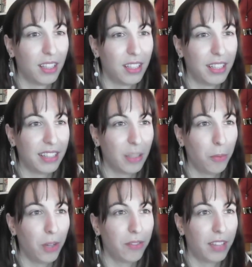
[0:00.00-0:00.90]
Next up we
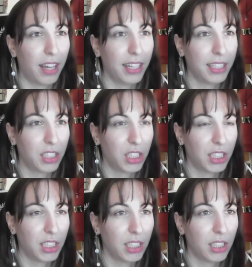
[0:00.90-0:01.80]
have Dark
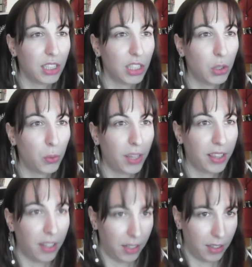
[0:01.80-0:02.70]

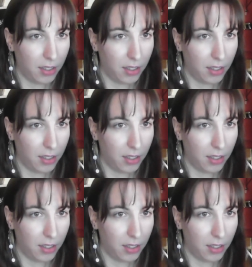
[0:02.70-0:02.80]
Jixuanyuan.